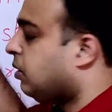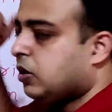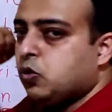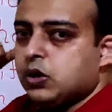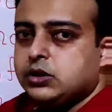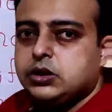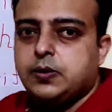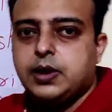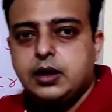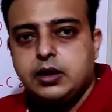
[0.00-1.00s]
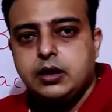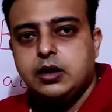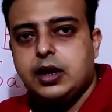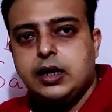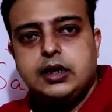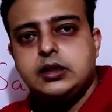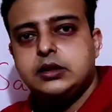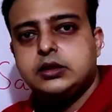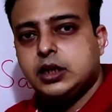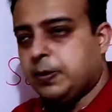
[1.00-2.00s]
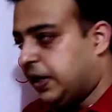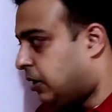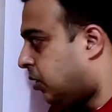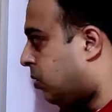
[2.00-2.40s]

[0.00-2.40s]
qh7, and it's checkmate.